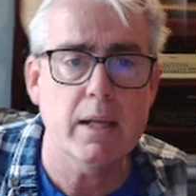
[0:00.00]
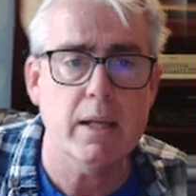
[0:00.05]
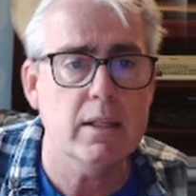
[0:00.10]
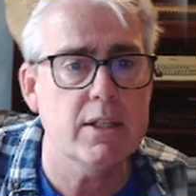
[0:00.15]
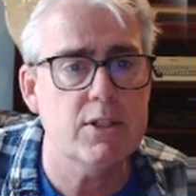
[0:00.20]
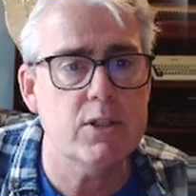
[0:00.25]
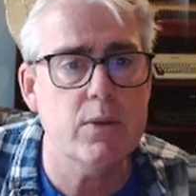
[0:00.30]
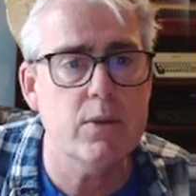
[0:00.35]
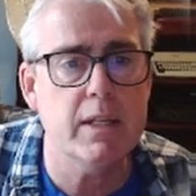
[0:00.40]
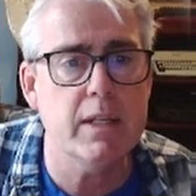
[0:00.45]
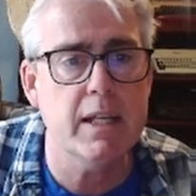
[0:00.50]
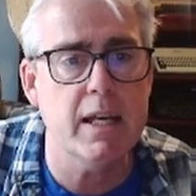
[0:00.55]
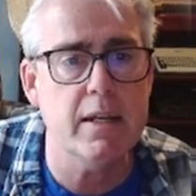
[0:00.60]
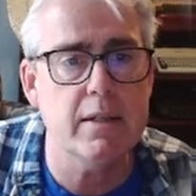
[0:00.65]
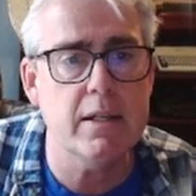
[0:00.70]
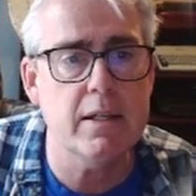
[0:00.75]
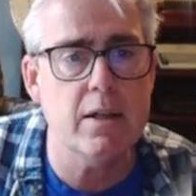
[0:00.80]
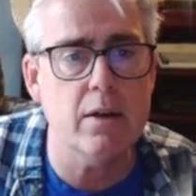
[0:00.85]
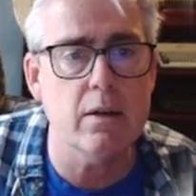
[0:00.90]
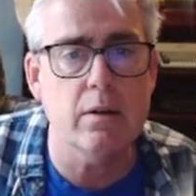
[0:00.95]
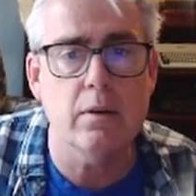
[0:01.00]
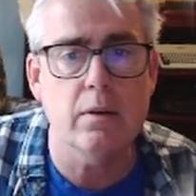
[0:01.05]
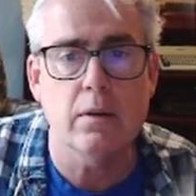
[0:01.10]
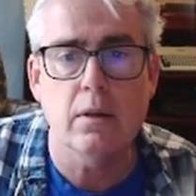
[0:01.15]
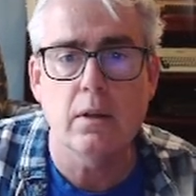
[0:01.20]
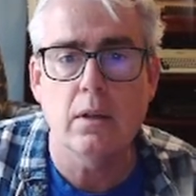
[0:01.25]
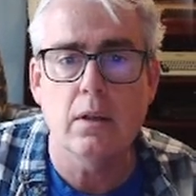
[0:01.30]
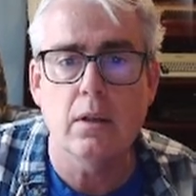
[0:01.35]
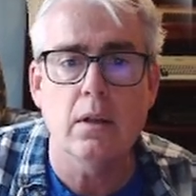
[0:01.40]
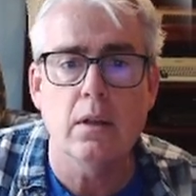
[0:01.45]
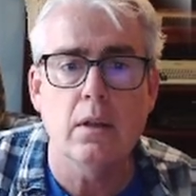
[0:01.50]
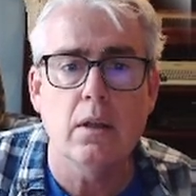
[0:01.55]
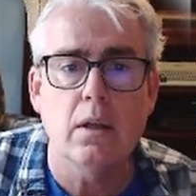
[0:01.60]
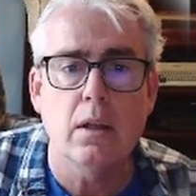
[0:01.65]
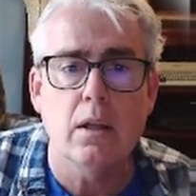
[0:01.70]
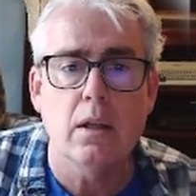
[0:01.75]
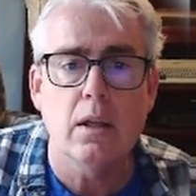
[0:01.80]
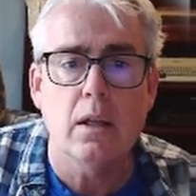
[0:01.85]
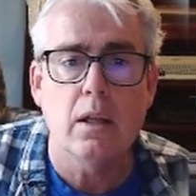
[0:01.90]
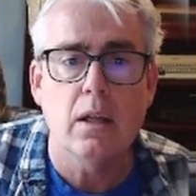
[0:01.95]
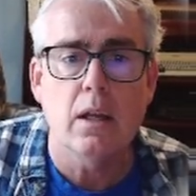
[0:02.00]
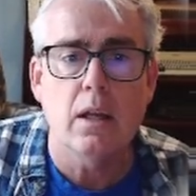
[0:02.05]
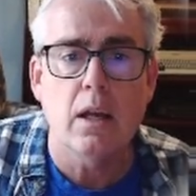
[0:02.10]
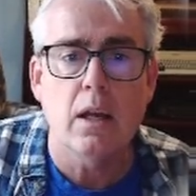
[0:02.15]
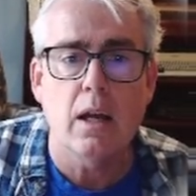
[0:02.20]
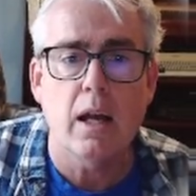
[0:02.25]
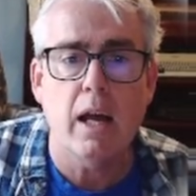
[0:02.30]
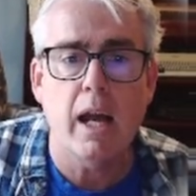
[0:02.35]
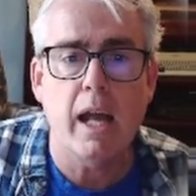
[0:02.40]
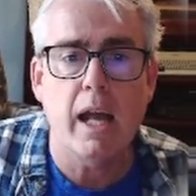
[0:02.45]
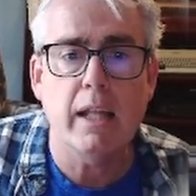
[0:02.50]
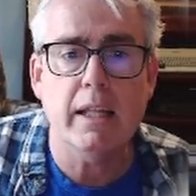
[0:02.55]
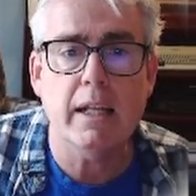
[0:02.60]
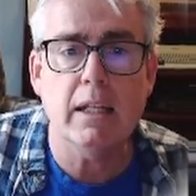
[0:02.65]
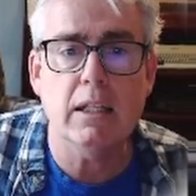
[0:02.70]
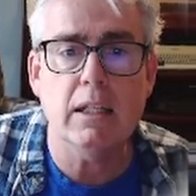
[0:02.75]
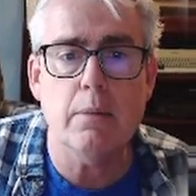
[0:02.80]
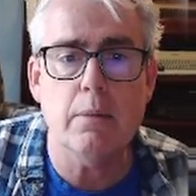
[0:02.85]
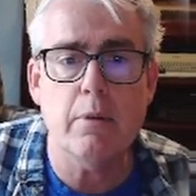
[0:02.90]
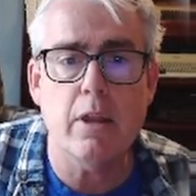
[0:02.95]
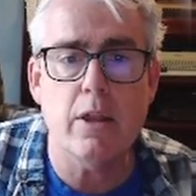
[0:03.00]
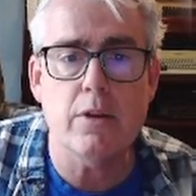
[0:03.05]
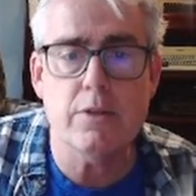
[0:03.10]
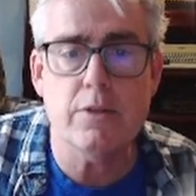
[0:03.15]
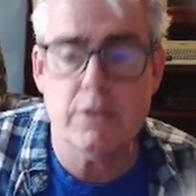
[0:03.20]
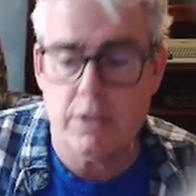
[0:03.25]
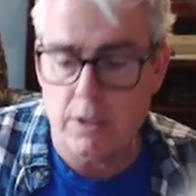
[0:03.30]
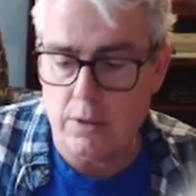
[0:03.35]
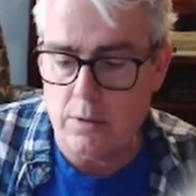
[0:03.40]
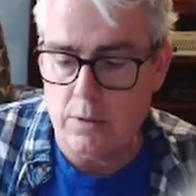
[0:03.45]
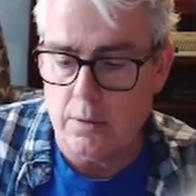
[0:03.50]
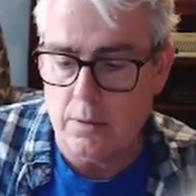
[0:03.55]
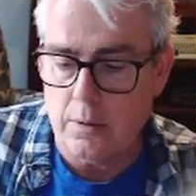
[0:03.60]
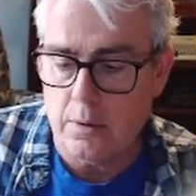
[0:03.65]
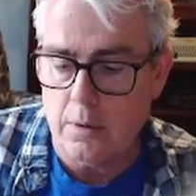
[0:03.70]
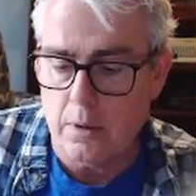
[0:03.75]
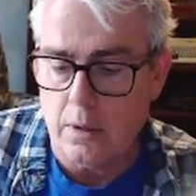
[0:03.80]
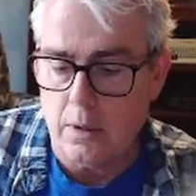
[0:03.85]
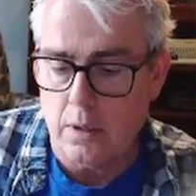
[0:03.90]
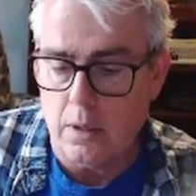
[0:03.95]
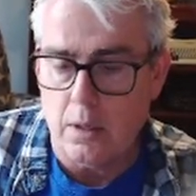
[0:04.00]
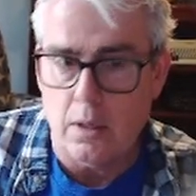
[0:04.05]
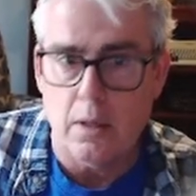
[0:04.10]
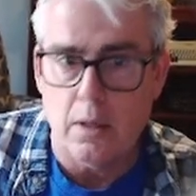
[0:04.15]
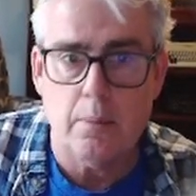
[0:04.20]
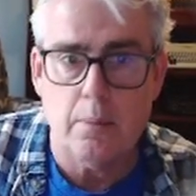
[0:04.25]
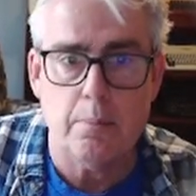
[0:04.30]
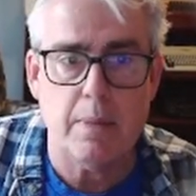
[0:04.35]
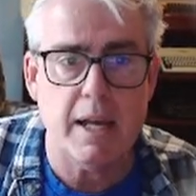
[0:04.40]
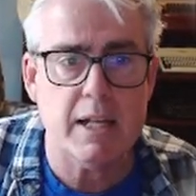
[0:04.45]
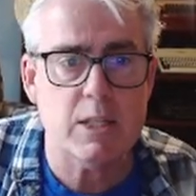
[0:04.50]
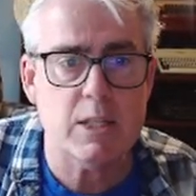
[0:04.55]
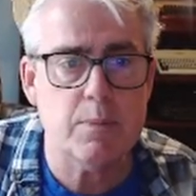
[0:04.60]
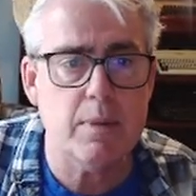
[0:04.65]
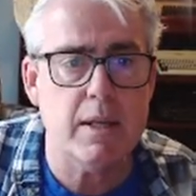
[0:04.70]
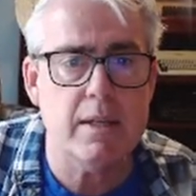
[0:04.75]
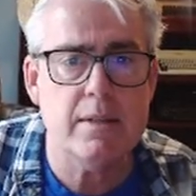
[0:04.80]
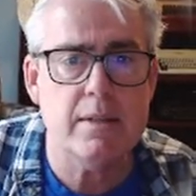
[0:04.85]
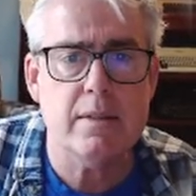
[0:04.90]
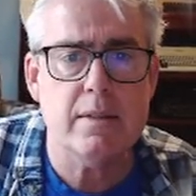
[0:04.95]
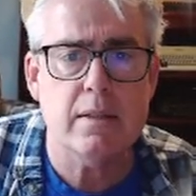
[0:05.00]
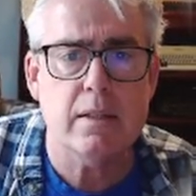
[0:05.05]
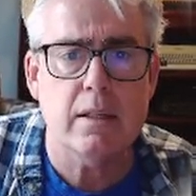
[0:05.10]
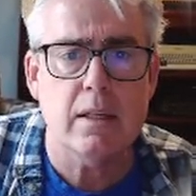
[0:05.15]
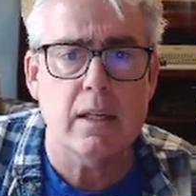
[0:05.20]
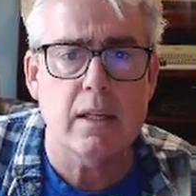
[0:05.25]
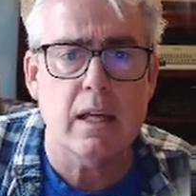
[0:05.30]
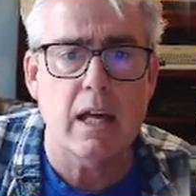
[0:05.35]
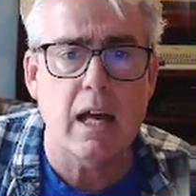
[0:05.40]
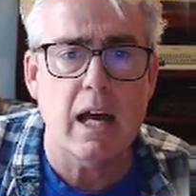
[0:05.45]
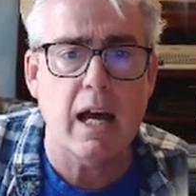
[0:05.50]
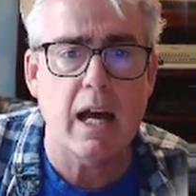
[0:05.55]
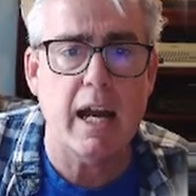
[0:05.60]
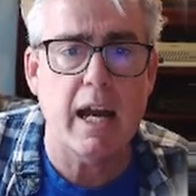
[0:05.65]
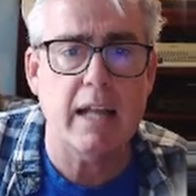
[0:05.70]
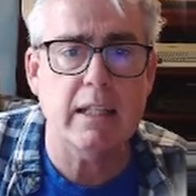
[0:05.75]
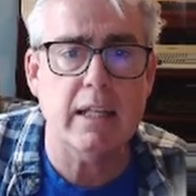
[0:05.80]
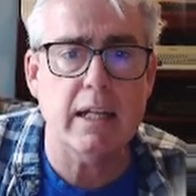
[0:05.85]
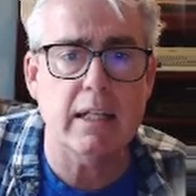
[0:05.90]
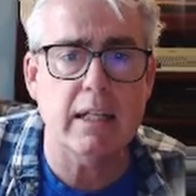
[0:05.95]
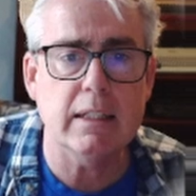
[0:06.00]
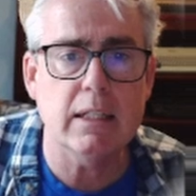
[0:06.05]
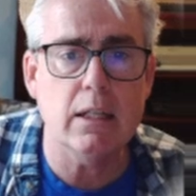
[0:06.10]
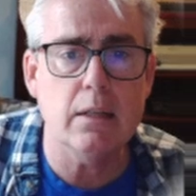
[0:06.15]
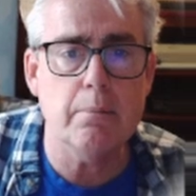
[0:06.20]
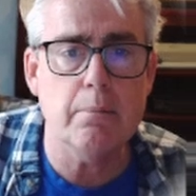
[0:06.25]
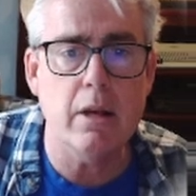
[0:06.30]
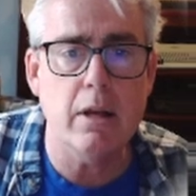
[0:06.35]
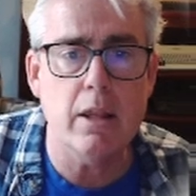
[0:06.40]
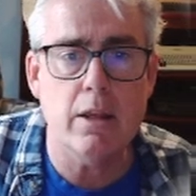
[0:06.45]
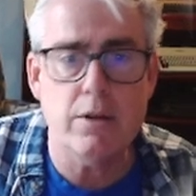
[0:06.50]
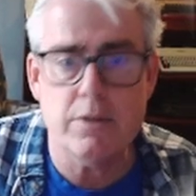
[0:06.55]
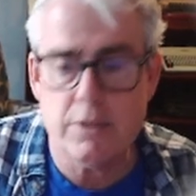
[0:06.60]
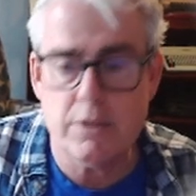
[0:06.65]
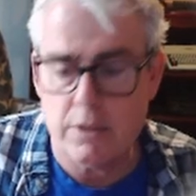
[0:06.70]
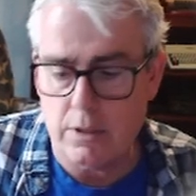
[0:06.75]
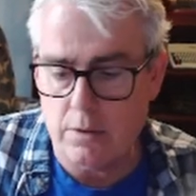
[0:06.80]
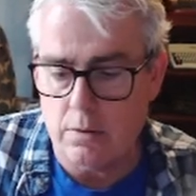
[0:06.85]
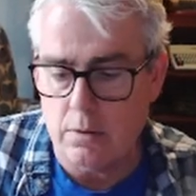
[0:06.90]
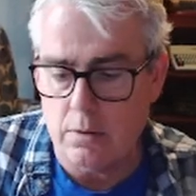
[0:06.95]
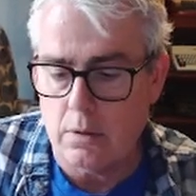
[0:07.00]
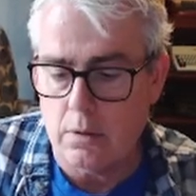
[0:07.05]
Let's do it again here. Highlight a little bit of those 2. Backspace. Highlight a little bit of those 2.